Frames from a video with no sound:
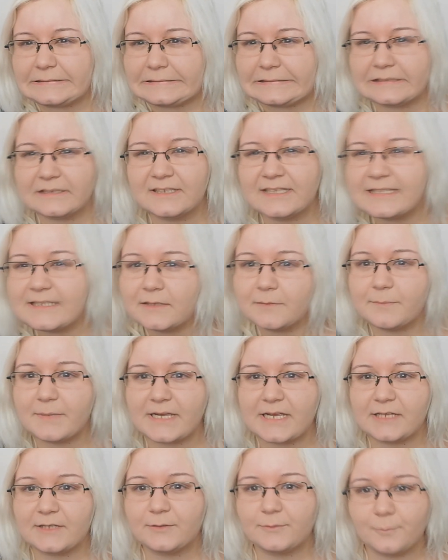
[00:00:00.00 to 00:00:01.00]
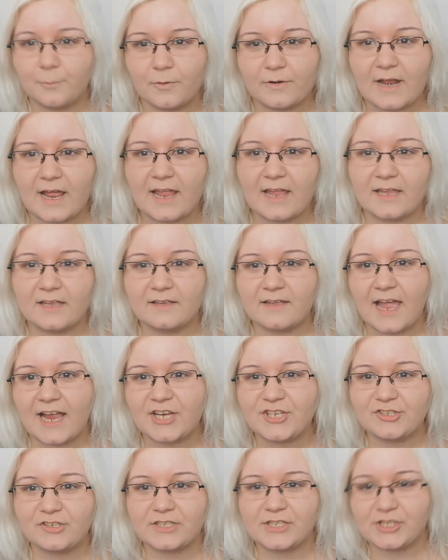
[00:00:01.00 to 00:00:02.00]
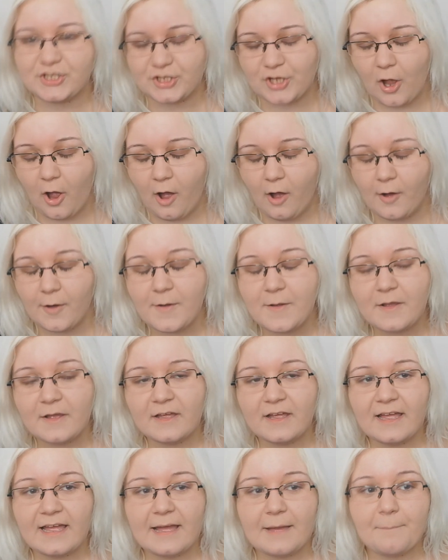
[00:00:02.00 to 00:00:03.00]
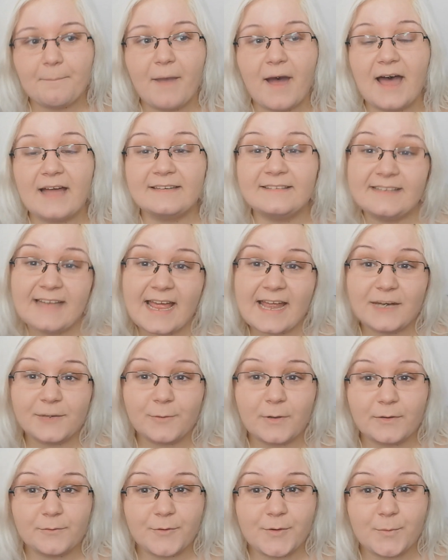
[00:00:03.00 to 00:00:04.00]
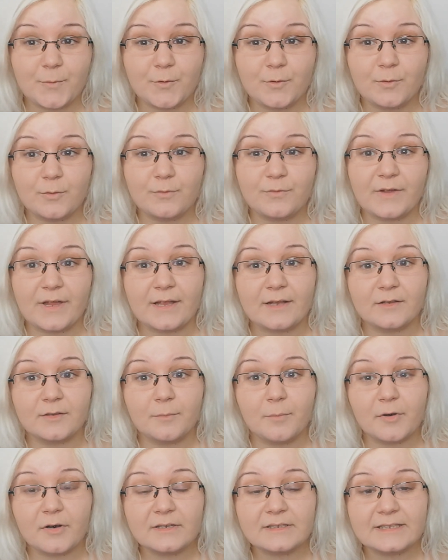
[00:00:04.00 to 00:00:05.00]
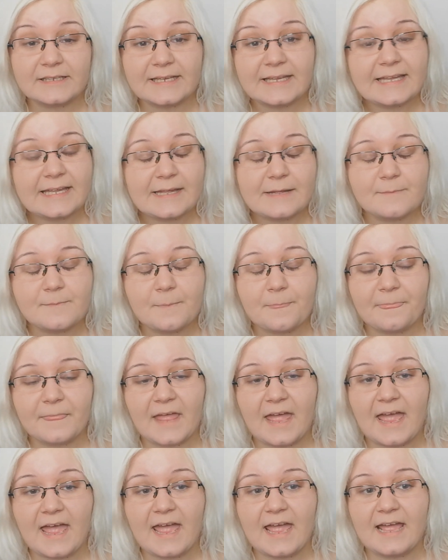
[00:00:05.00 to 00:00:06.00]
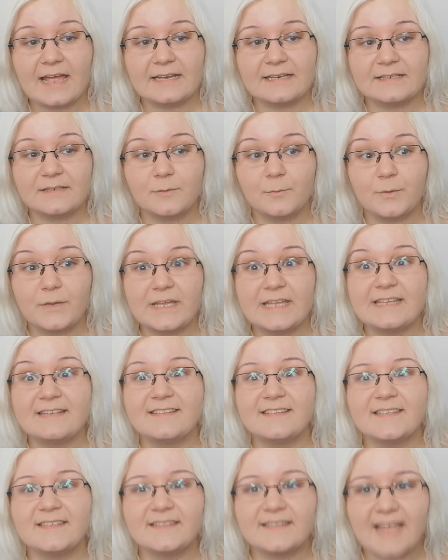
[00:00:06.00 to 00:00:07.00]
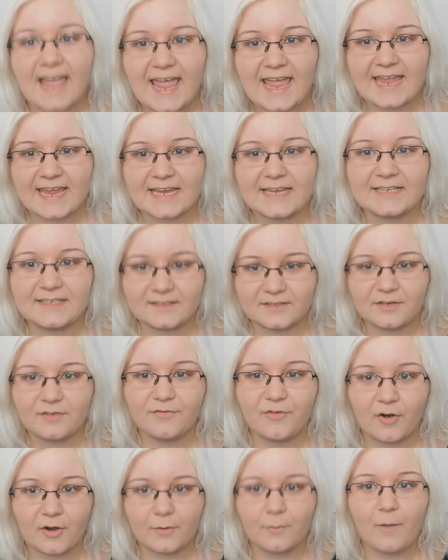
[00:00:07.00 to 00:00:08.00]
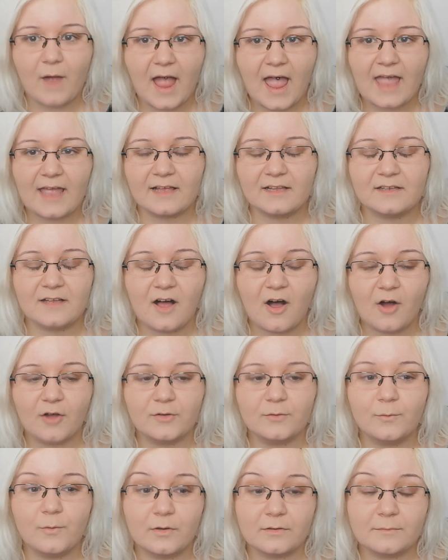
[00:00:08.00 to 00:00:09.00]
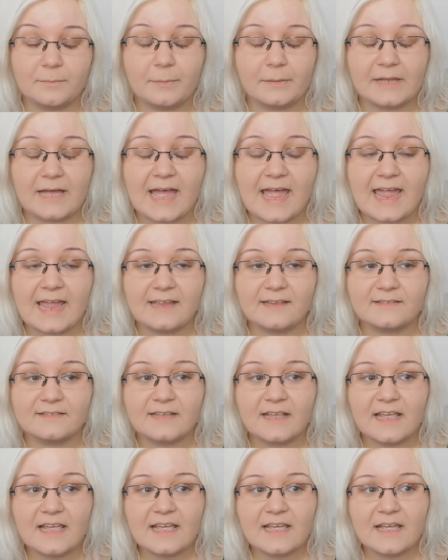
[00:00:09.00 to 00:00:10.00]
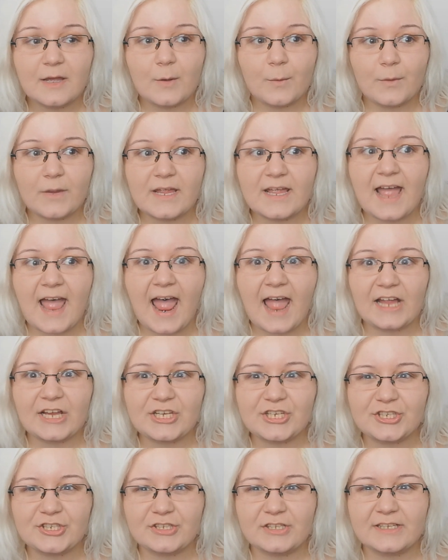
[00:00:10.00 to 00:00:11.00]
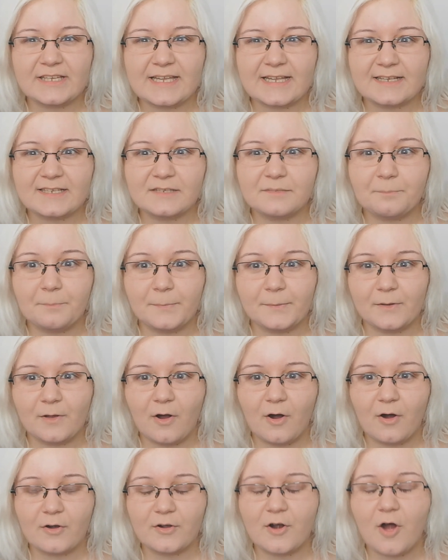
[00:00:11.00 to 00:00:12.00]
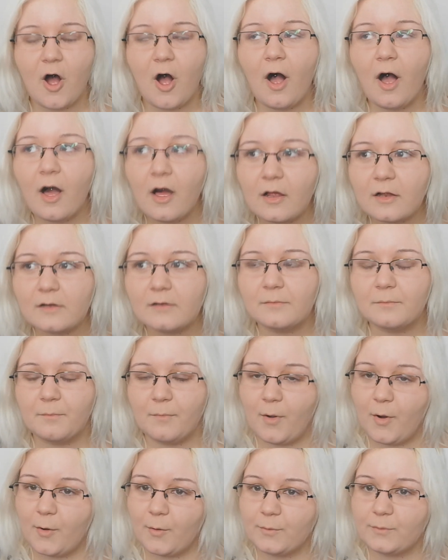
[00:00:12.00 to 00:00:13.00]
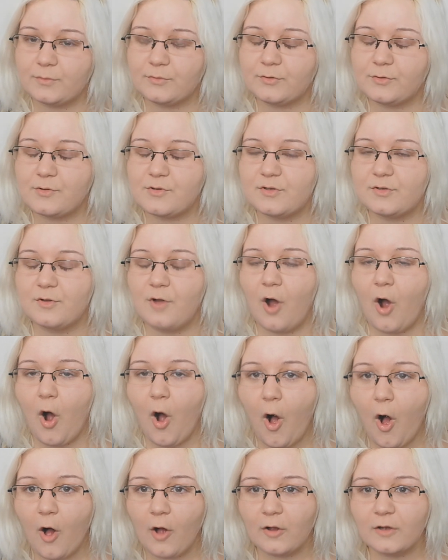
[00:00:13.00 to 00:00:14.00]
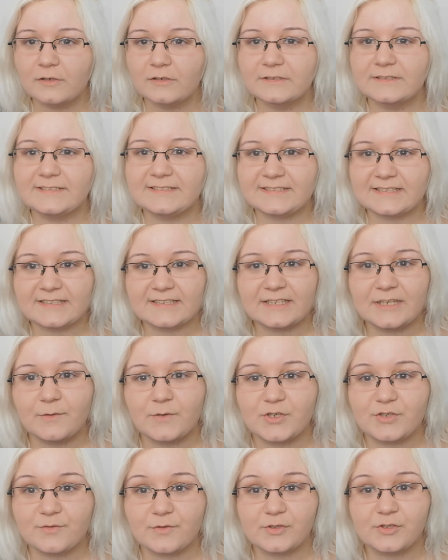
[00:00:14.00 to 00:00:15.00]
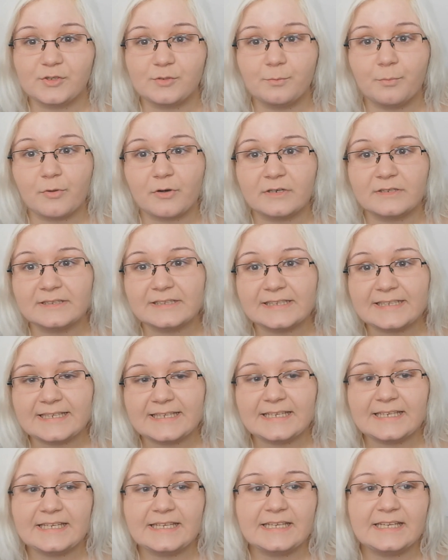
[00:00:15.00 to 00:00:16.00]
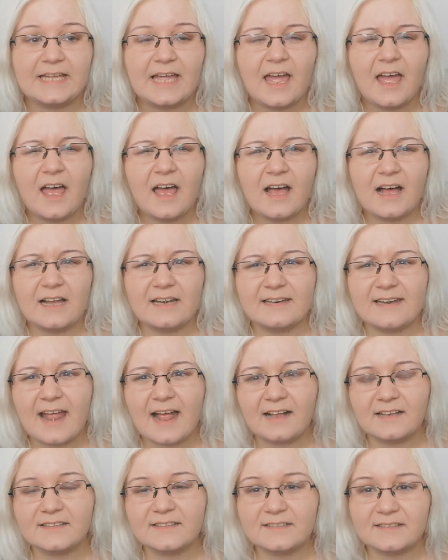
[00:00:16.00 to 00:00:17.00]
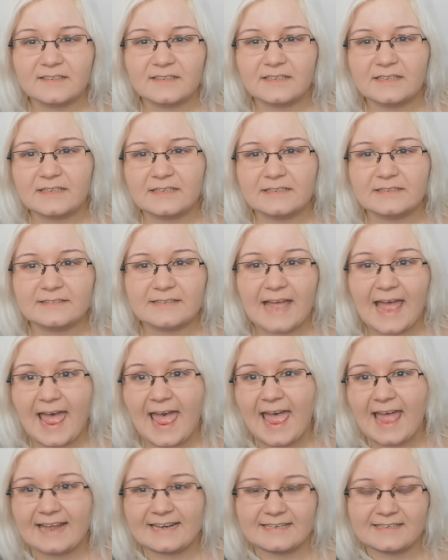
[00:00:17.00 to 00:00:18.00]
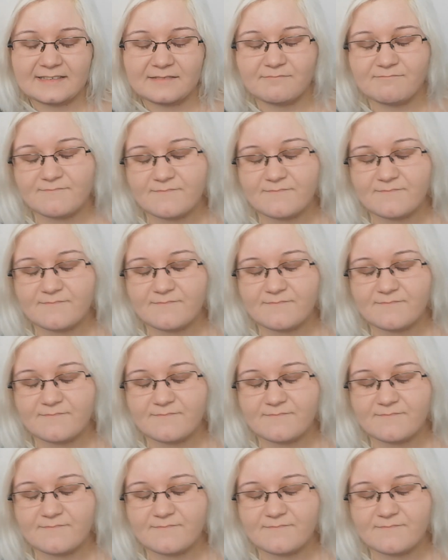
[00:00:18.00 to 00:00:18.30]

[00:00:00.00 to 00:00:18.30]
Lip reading: the little bit what I actually saw. But then when we moved into Burnley and we stayed for a while on one place, we actually explored almost the whole city, which was Burnley and Nelson and